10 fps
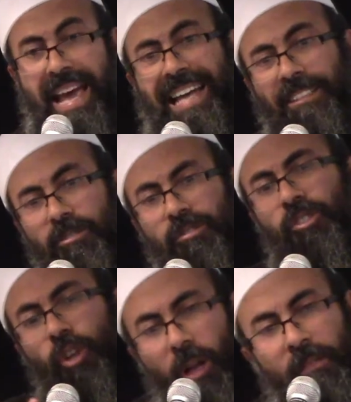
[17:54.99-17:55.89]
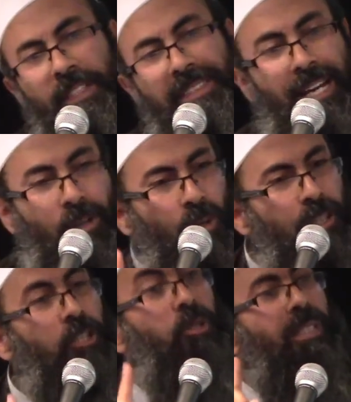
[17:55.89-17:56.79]
and solve it
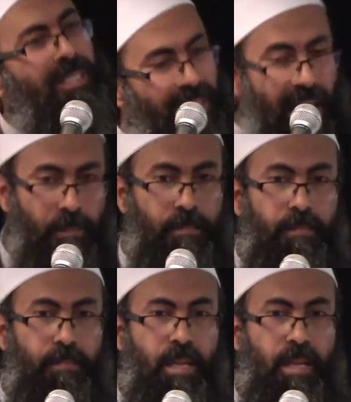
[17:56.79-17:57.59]
according to Islam,